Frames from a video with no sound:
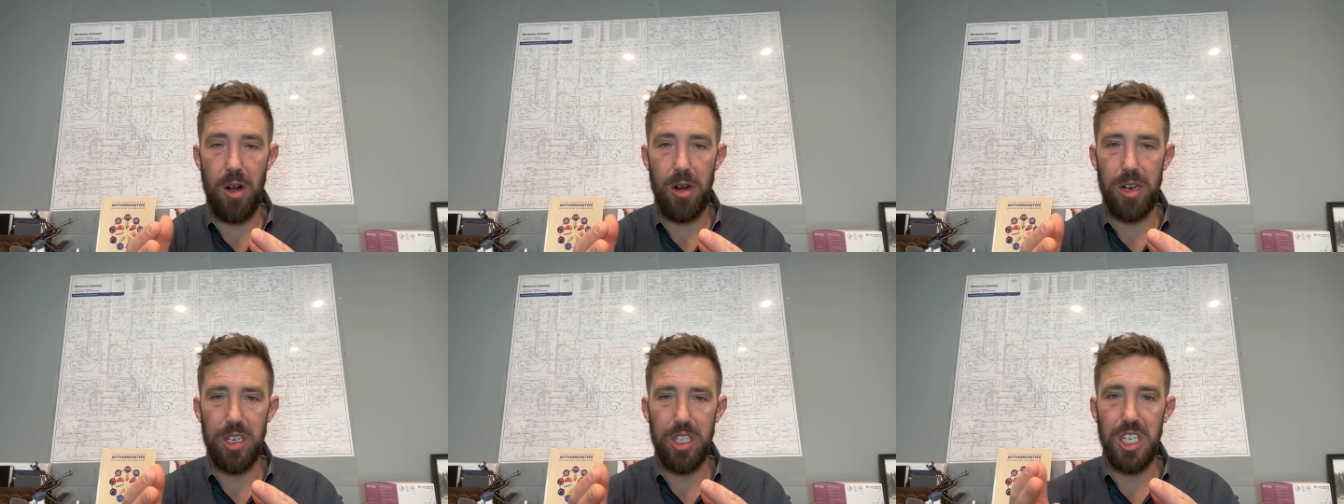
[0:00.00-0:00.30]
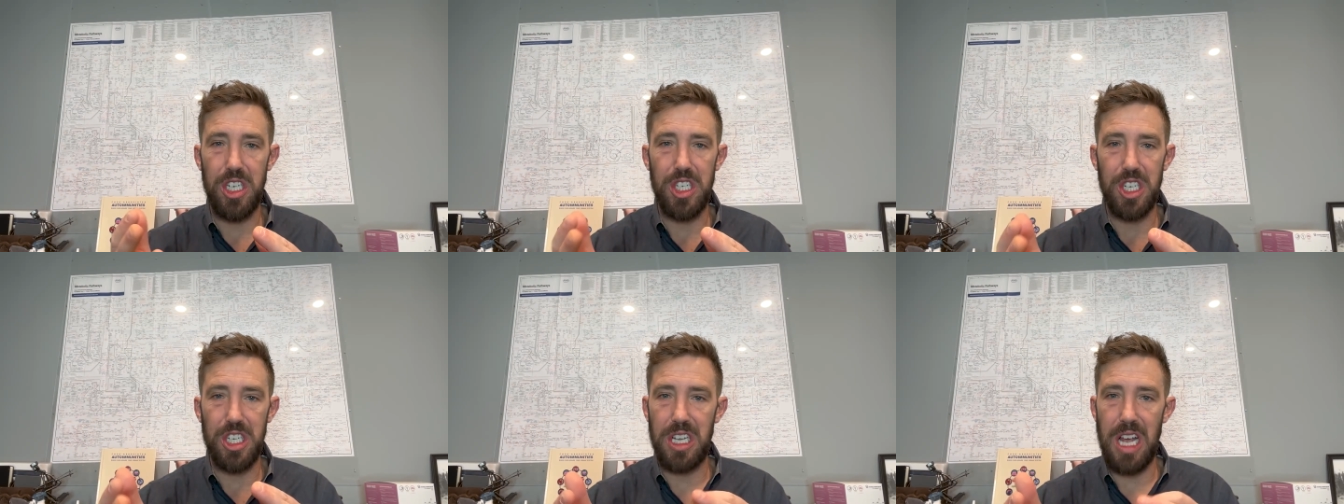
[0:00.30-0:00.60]
And she
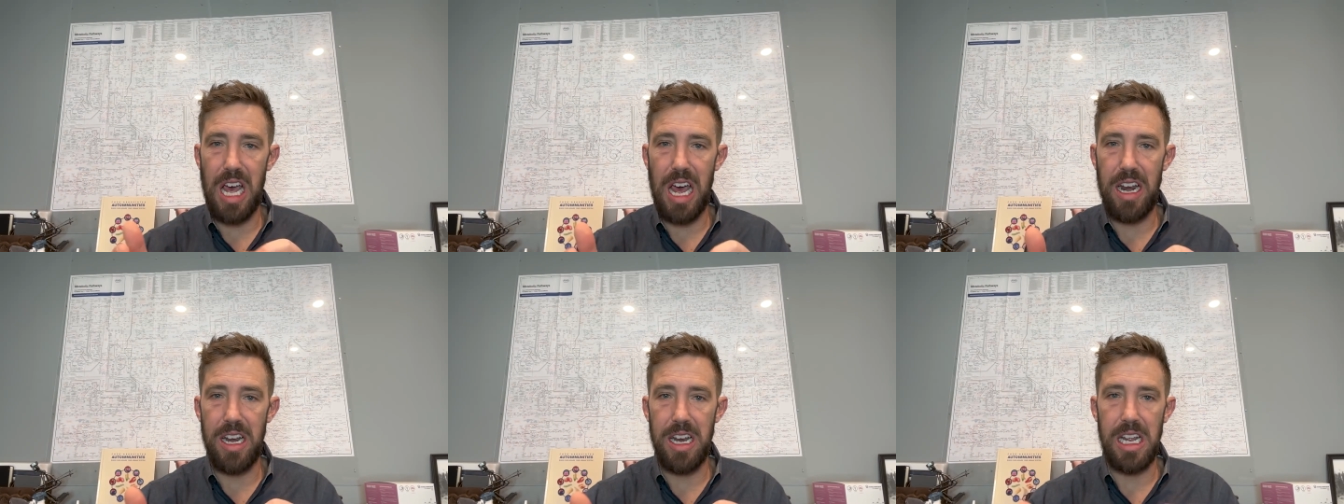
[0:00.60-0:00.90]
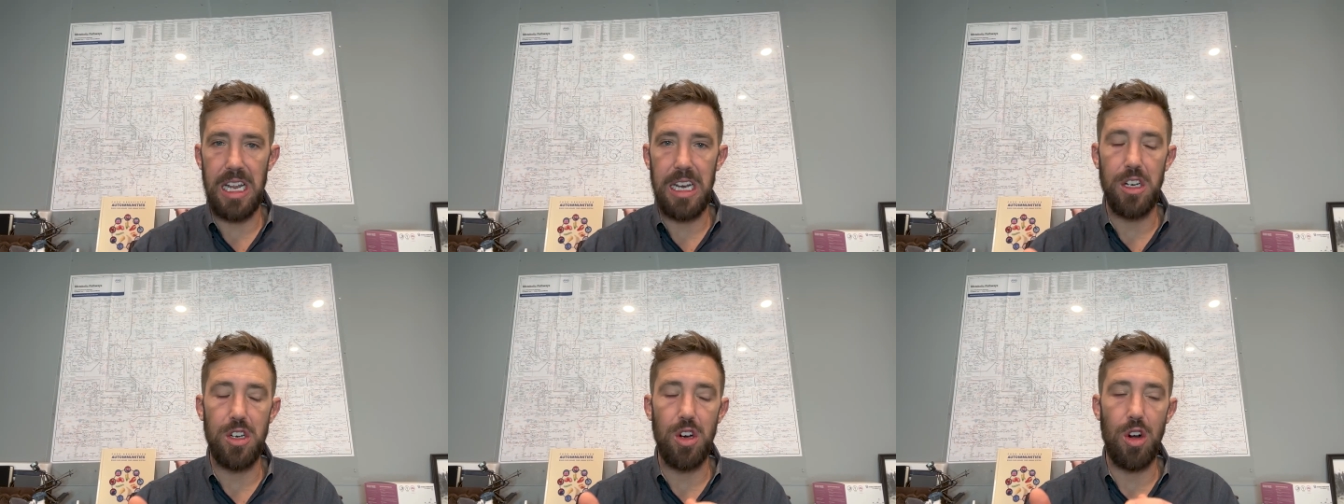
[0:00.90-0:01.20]
just had an
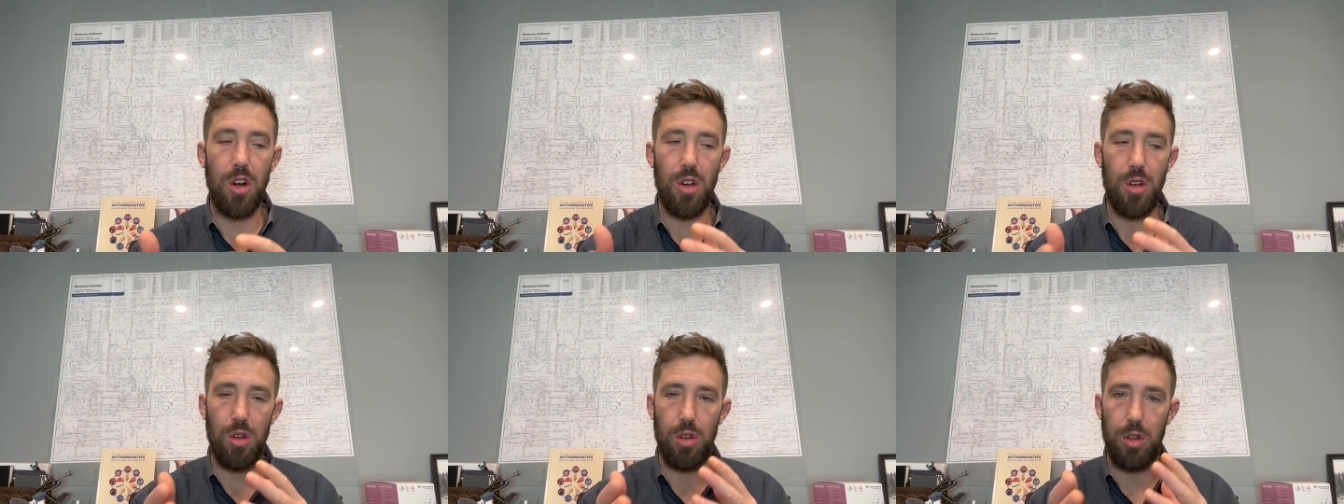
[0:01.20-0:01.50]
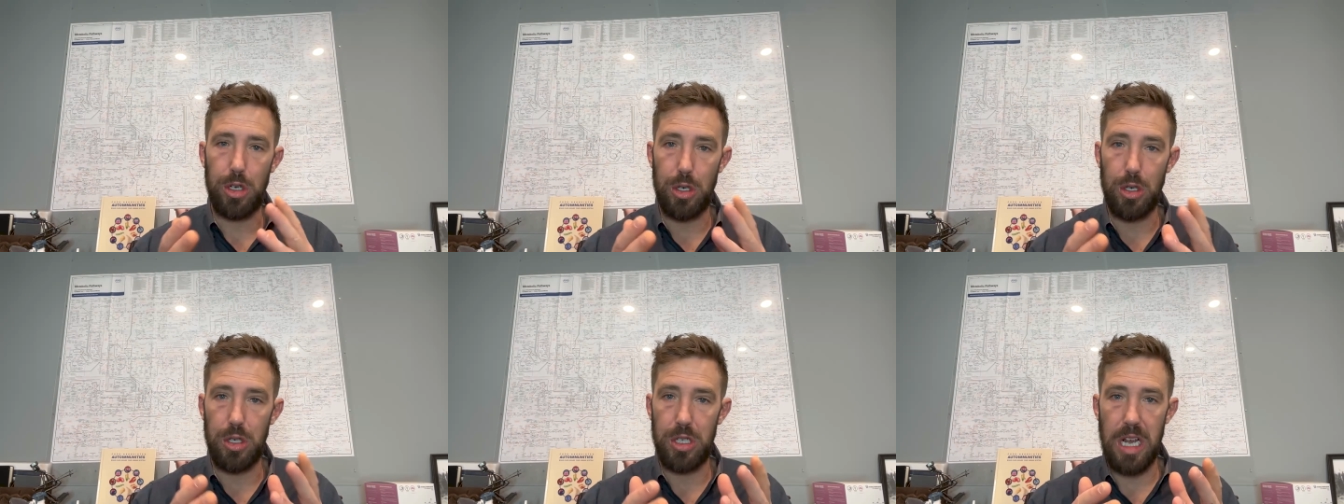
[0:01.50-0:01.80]
internal
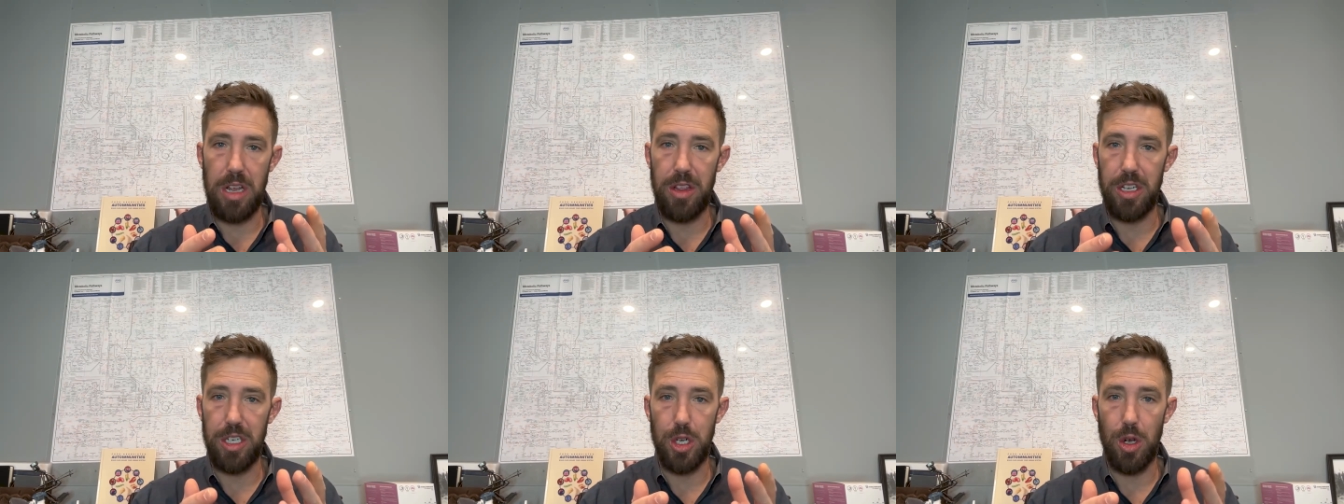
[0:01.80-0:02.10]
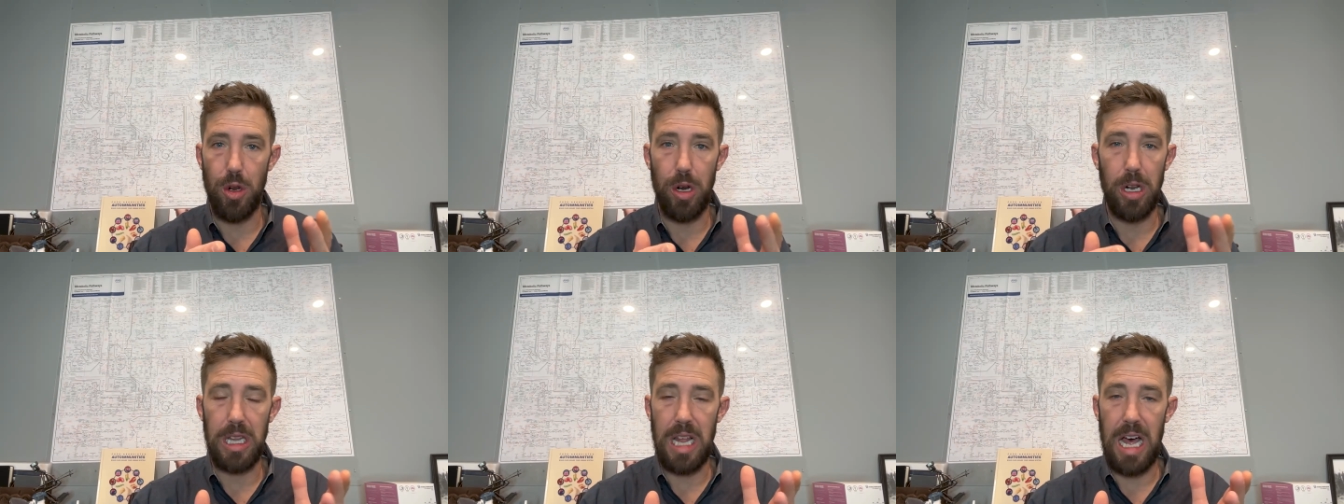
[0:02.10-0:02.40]
ultrasound that
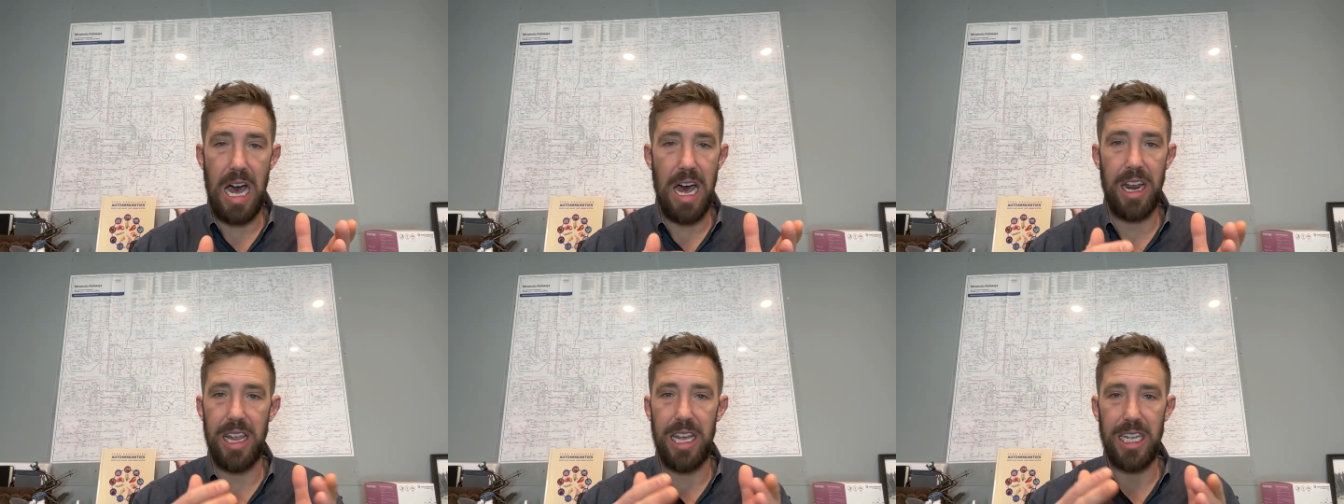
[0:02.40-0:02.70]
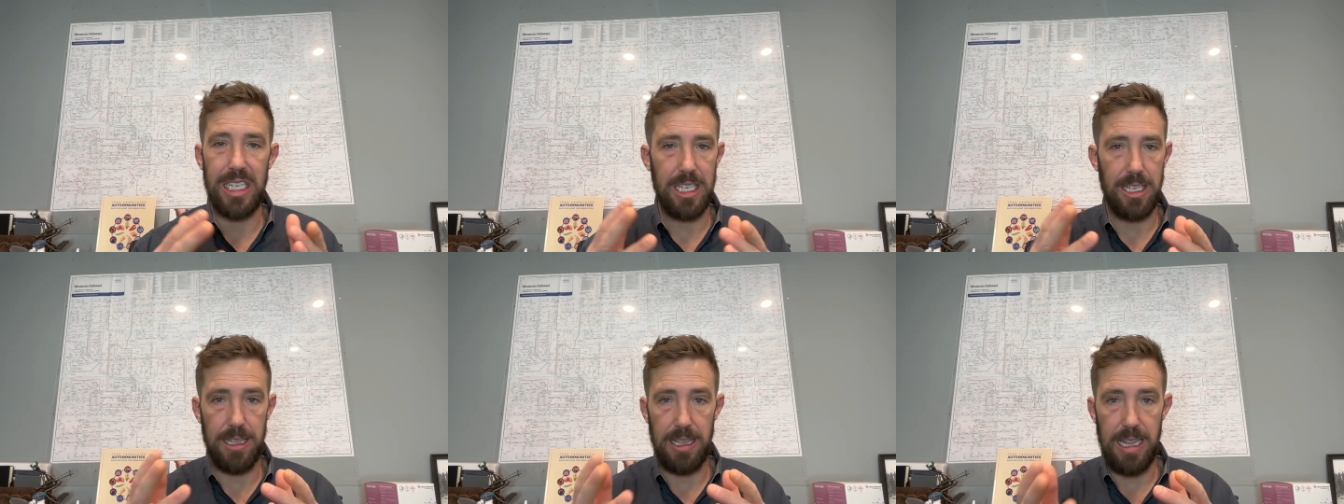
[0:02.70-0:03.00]
showed a lot of
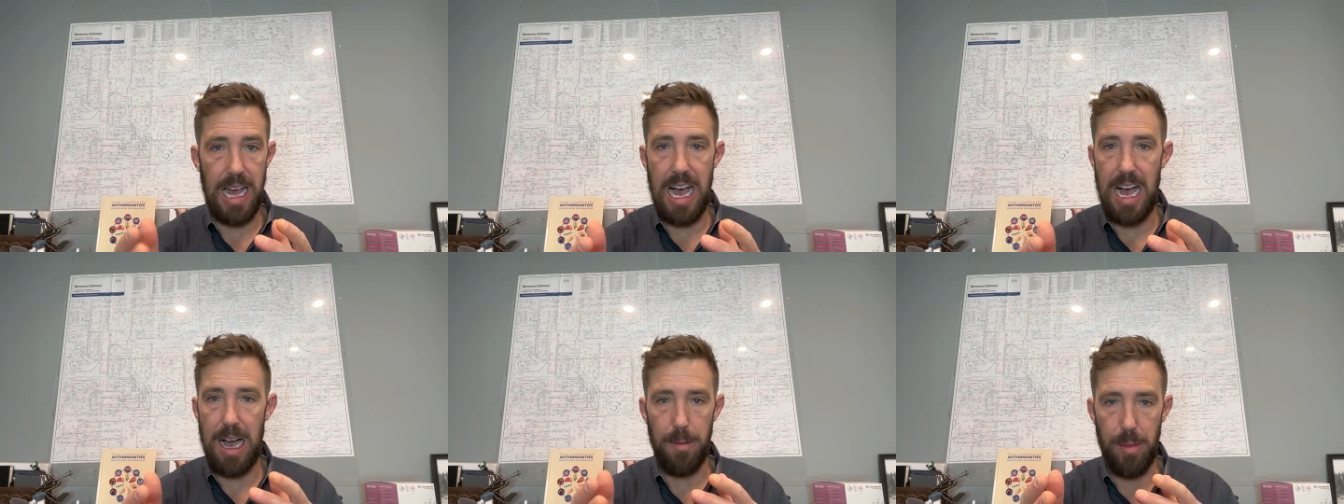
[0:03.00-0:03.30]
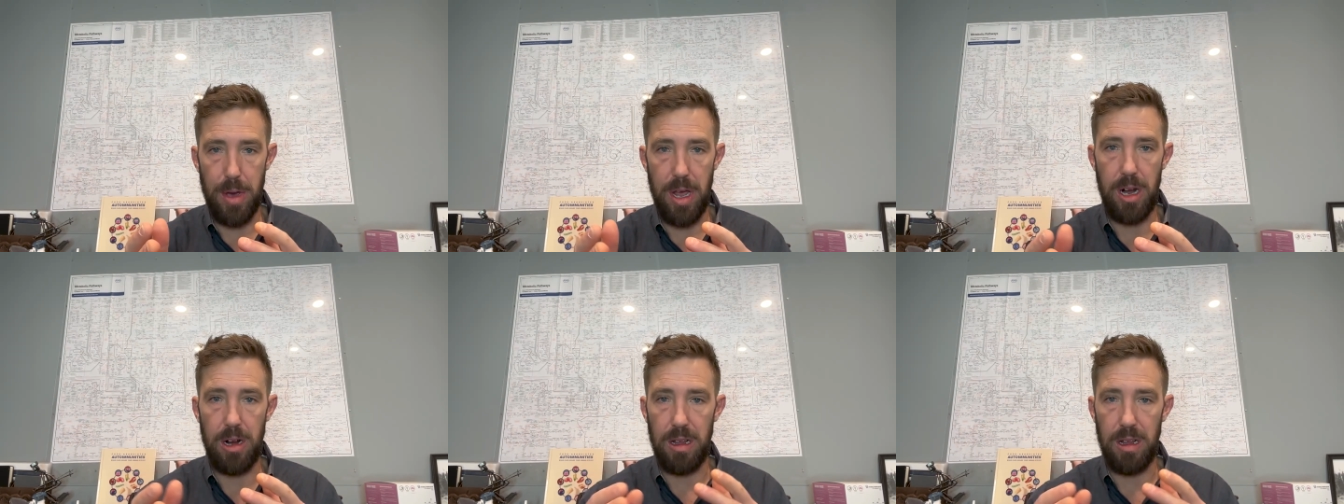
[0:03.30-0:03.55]
that's a lot better,